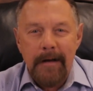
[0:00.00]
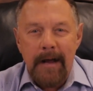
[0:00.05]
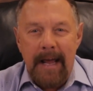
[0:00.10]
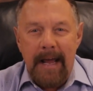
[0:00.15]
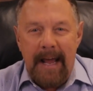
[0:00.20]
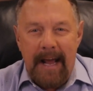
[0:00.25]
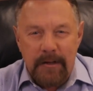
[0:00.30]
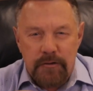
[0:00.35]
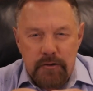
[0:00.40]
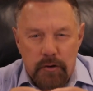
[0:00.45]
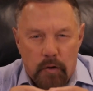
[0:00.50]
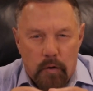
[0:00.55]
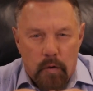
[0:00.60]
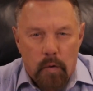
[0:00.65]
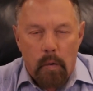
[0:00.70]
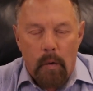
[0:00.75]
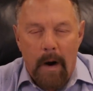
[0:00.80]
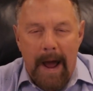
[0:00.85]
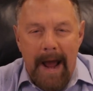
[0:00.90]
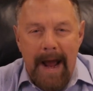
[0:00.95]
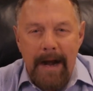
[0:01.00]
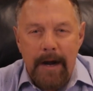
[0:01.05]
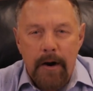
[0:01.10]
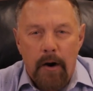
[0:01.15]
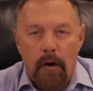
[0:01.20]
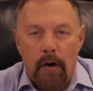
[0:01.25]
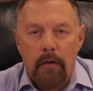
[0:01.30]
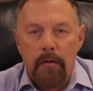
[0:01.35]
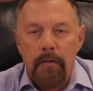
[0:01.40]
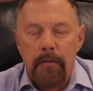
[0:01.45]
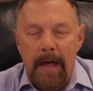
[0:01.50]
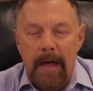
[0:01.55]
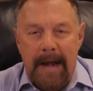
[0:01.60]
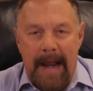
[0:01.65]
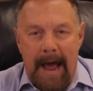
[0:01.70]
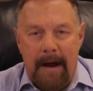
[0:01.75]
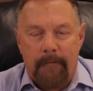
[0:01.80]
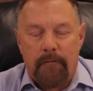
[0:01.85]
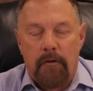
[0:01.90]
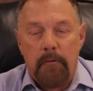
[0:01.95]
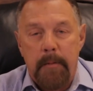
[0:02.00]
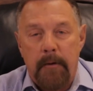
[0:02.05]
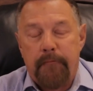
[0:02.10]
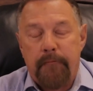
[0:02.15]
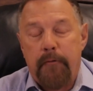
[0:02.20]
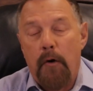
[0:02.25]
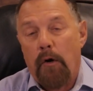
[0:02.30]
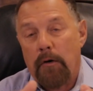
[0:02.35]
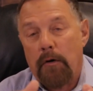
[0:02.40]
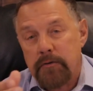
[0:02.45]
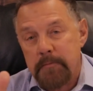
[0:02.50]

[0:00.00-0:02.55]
It's greater than ever before.